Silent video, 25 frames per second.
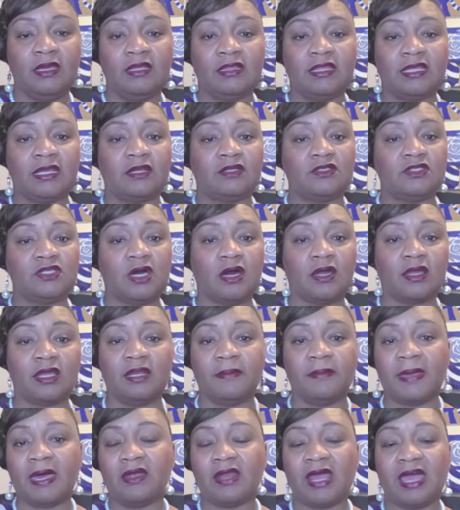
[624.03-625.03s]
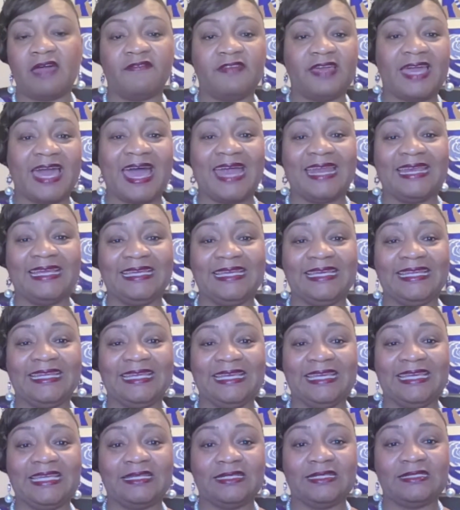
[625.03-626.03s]
that are talking about, I've got to get
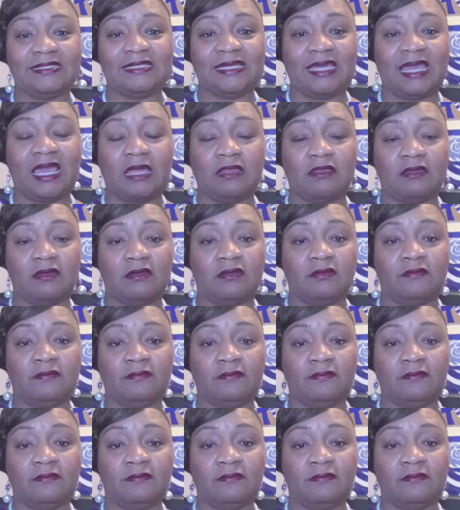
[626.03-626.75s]
it together.